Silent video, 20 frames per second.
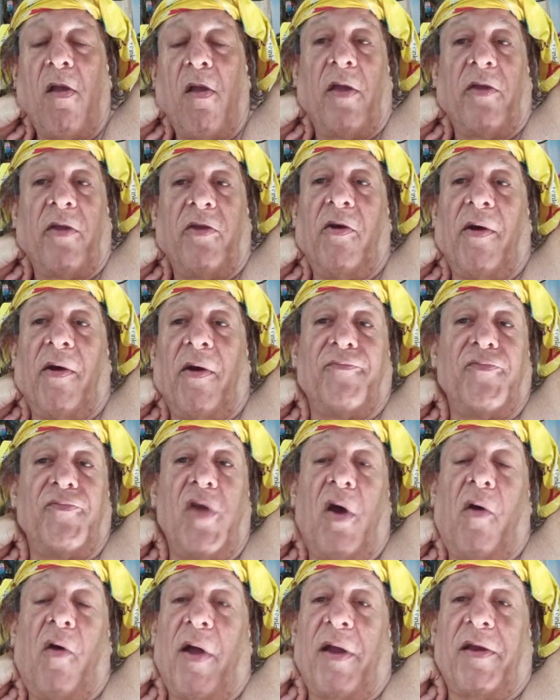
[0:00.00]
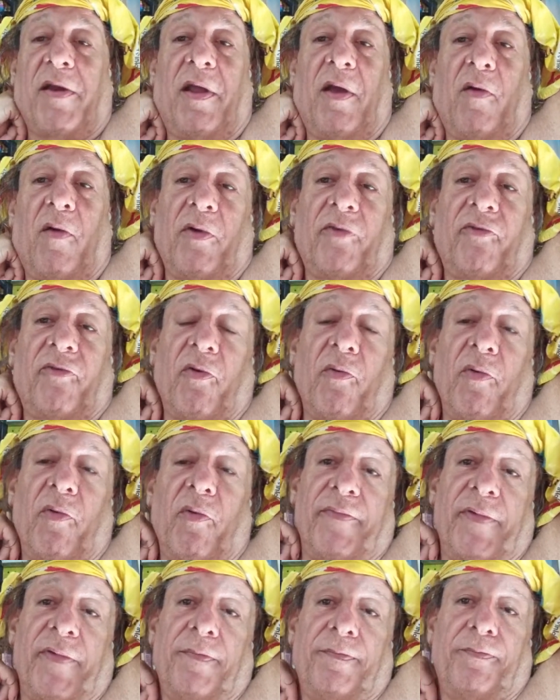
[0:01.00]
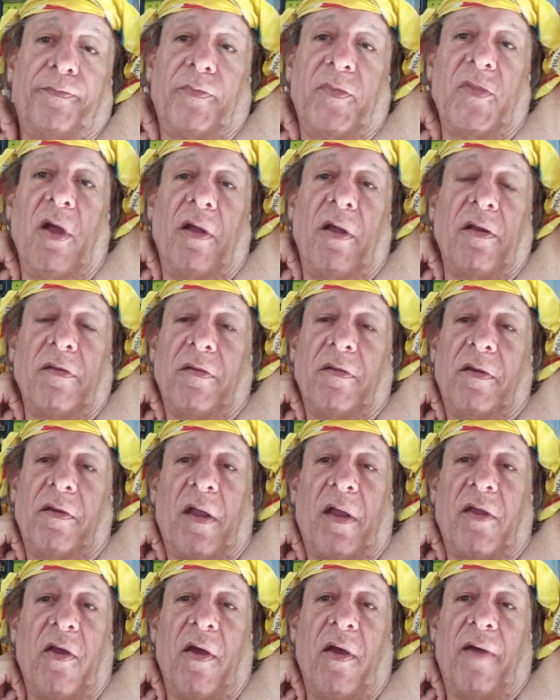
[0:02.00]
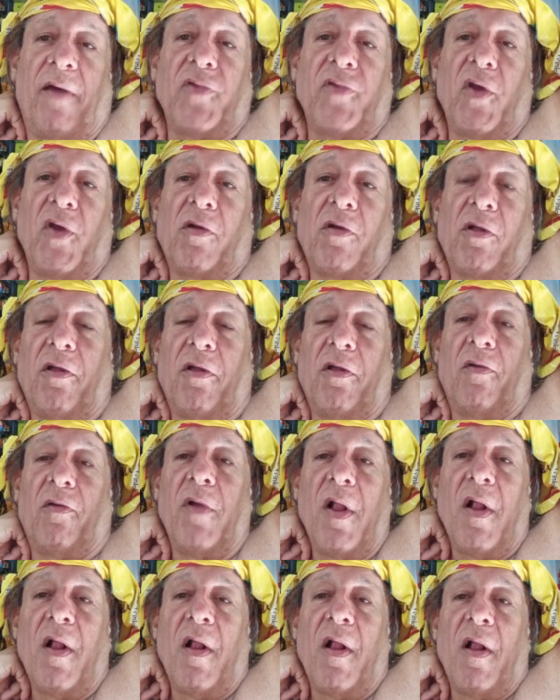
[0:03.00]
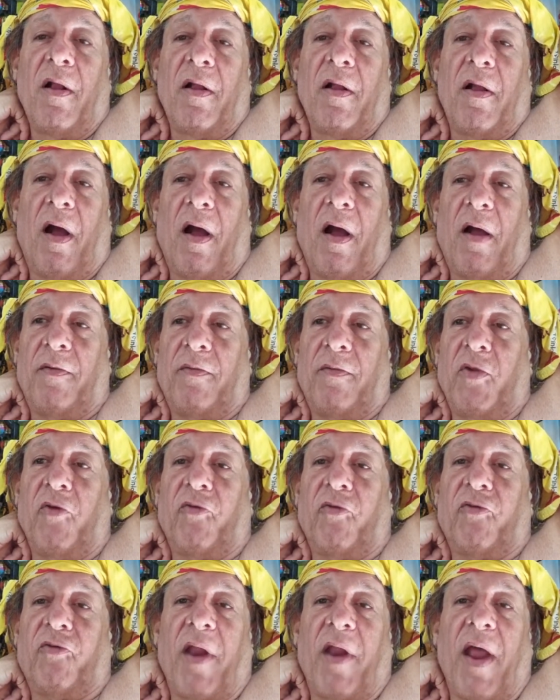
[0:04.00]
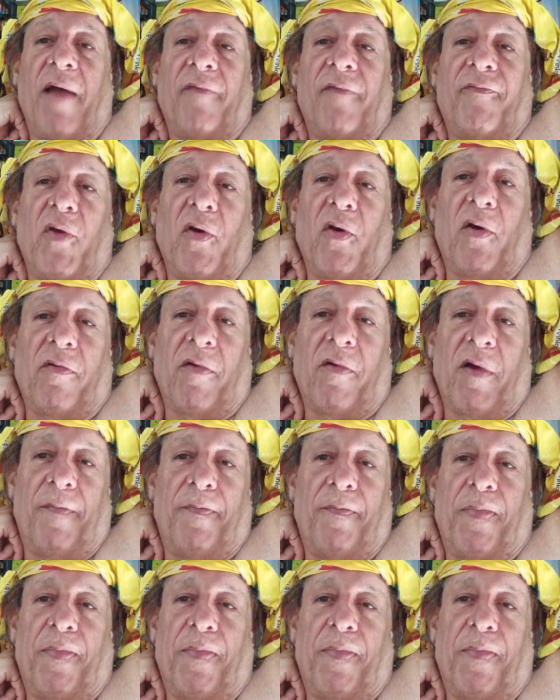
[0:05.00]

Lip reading: You have no idea whatsoever. None. You have no clue. You should have your